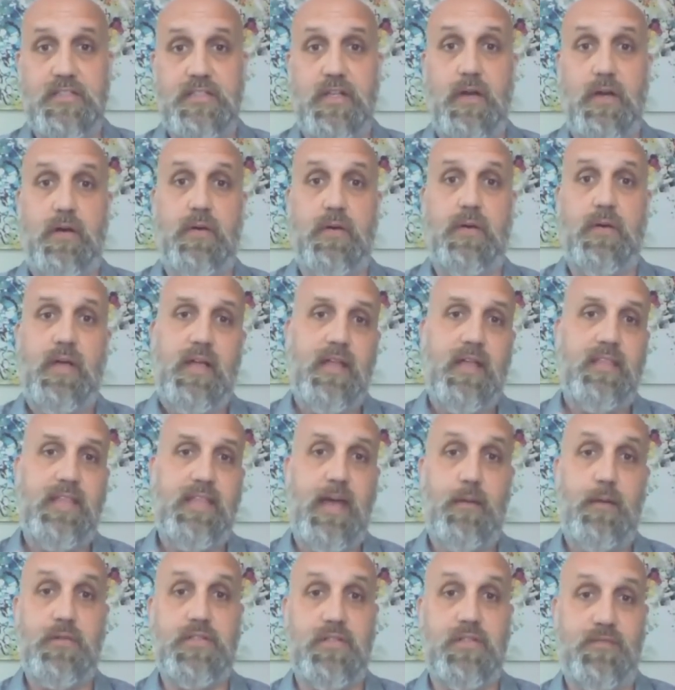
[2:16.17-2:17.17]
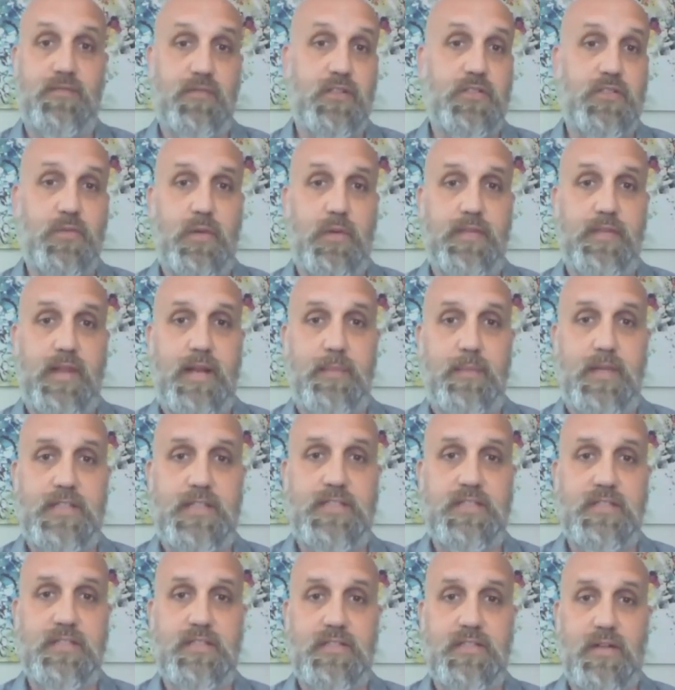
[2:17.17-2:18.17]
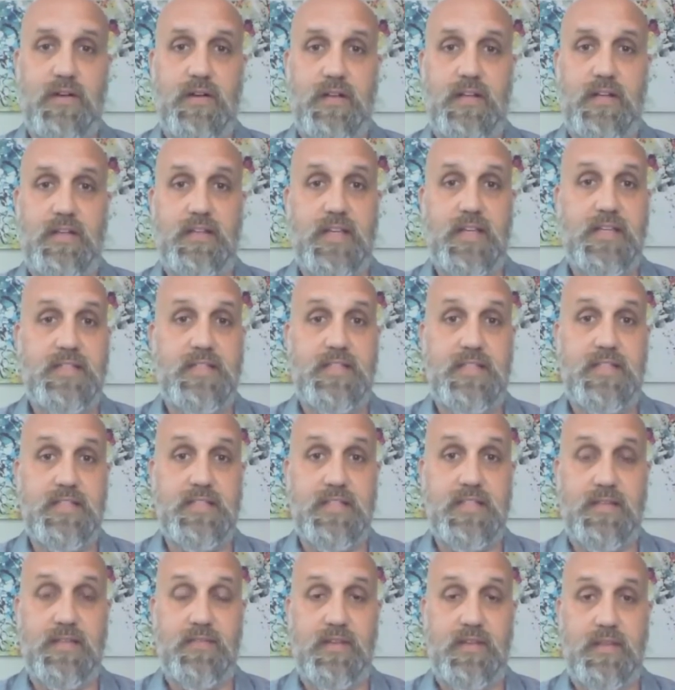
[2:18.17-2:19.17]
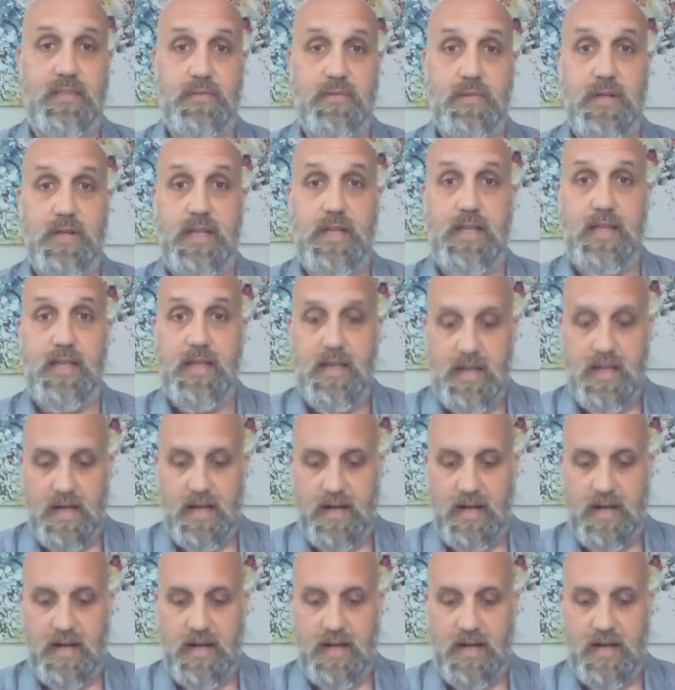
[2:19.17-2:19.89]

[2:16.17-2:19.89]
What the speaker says: So that was the first one that I mentioned, started in 1973.